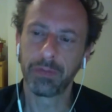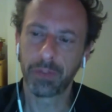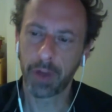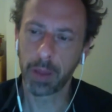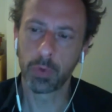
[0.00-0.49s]

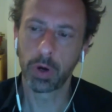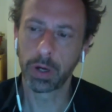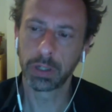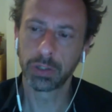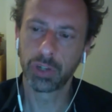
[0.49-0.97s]

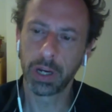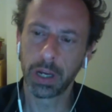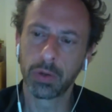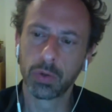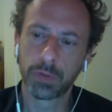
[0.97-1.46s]
framework is
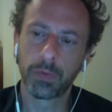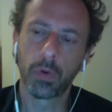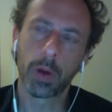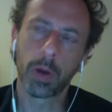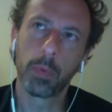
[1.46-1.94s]
generally used
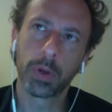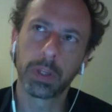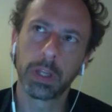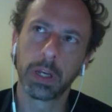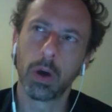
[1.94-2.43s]
for reporting